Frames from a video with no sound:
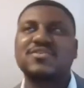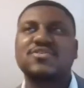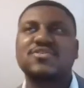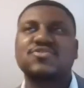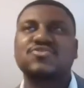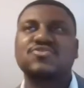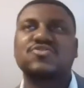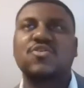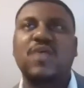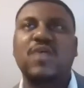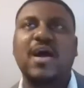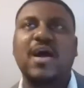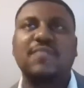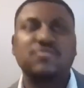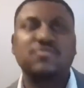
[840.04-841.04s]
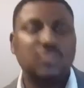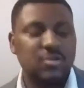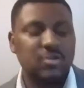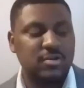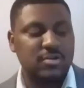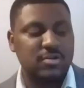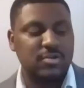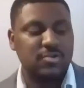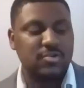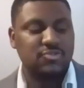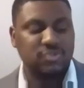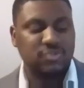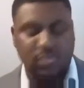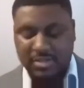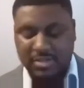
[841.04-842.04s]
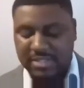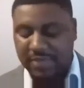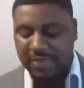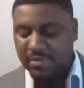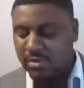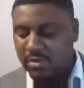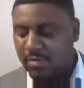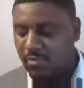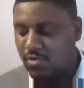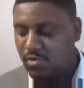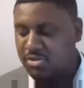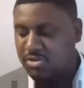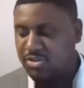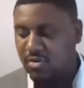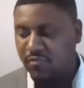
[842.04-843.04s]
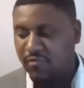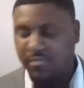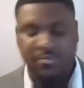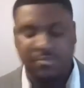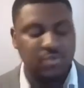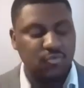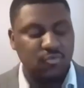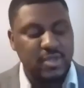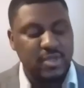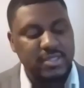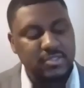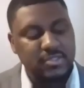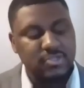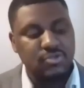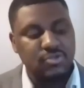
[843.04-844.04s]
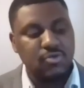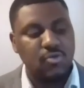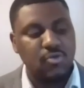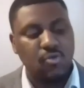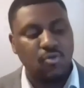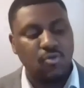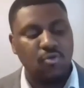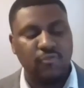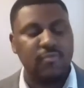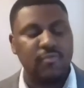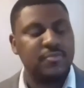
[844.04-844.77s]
So Chris, have you learned more so from your wins or from your